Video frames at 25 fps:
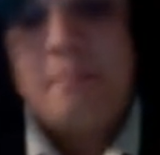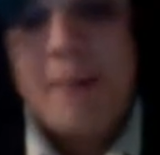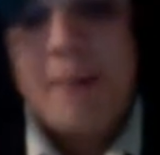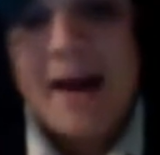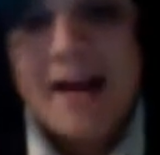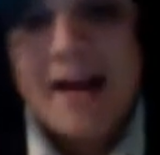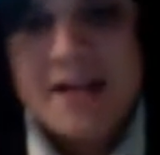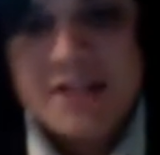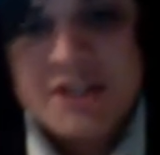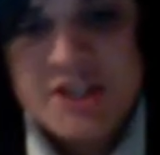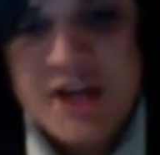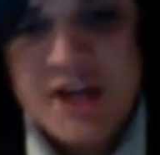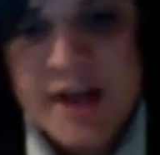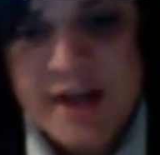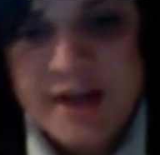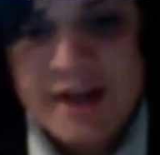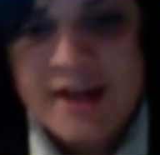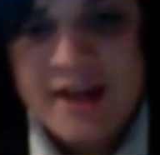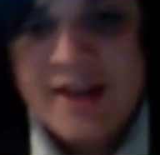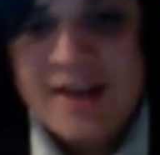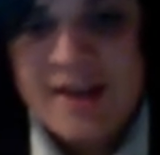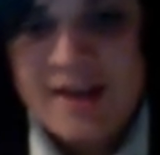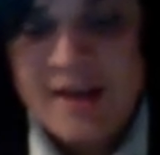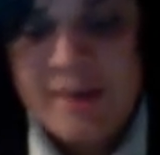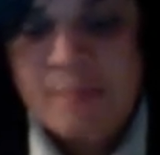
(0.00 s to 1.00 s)
mic check
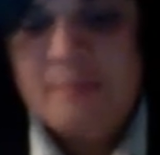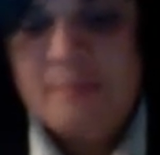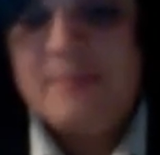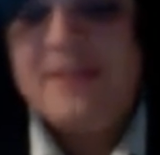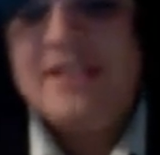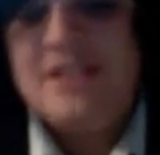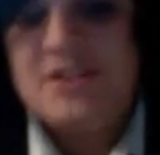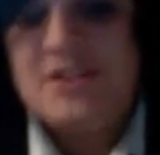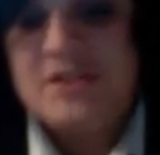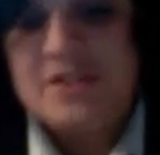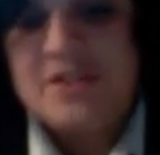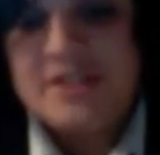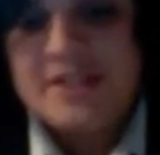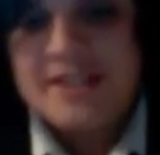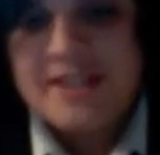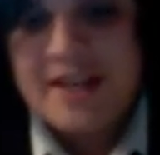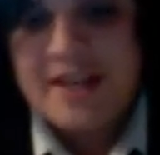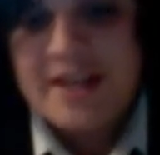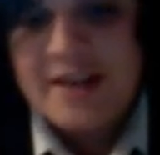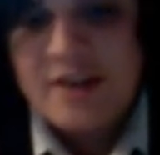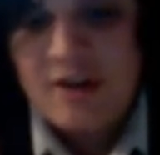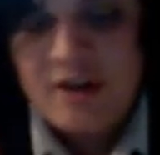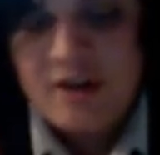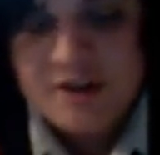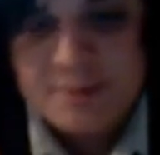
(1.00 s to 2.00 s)
and Mr.
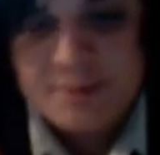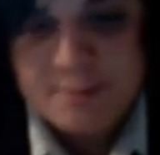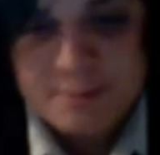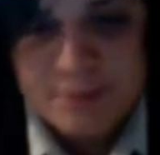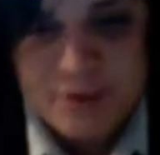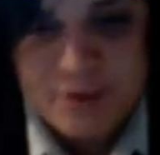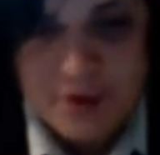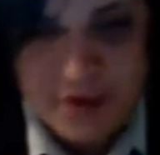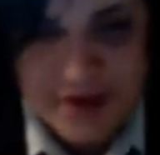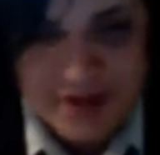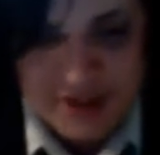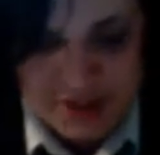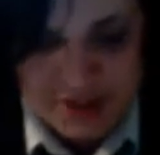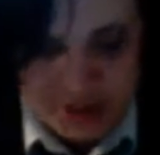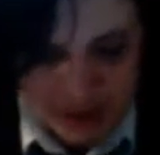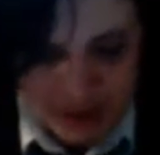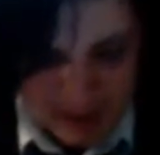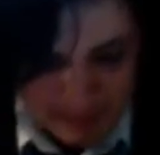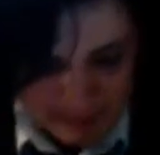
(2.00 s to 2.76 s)
Insano's brain